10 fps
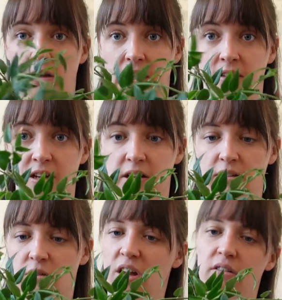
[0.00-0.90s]
like
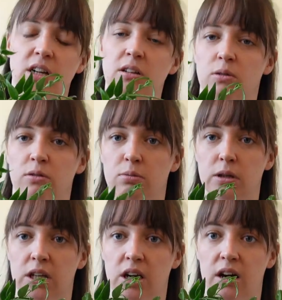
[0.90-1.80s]
this. Oh, that really looks
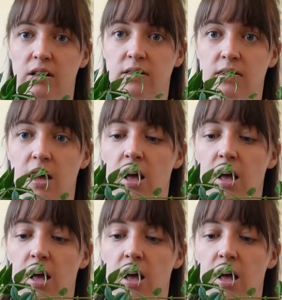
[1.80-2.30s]
really nice.